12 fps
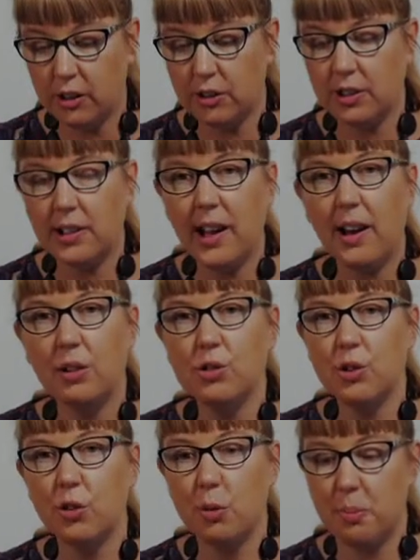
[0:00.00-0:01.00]
to
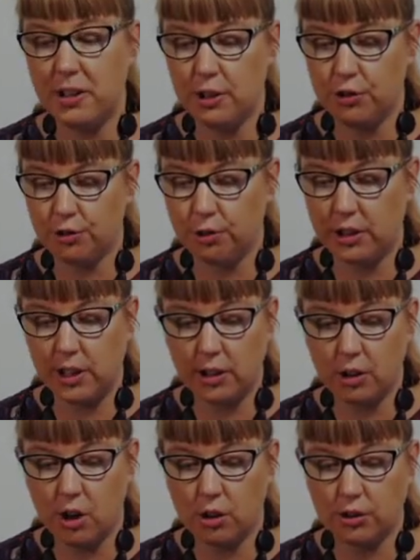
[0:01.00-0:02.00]
lounge on the beach drinking
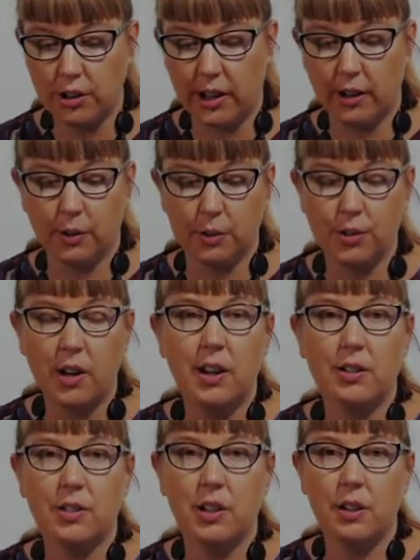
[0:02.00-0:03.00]
cocktails
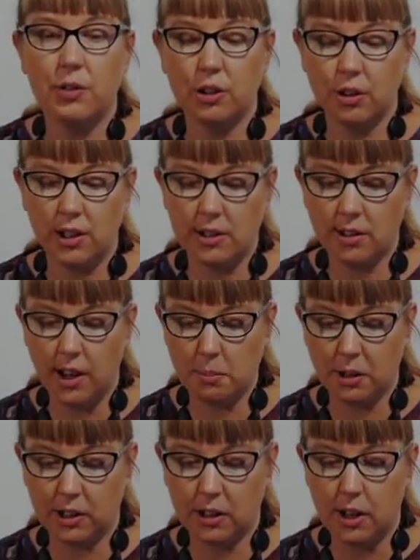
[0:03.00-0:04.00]
delivered to his
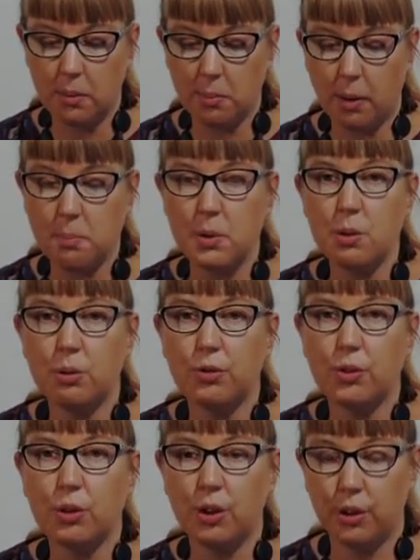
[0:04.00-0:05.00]
hammock by
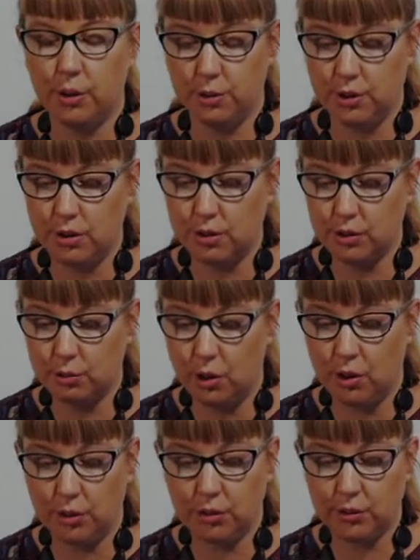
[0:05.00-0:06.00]
beautiful girls in
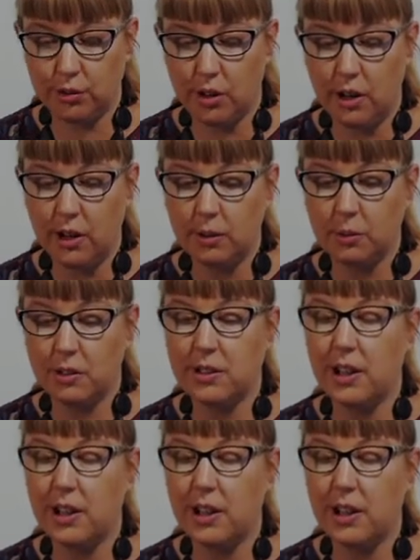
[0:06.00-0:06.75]
sarongs with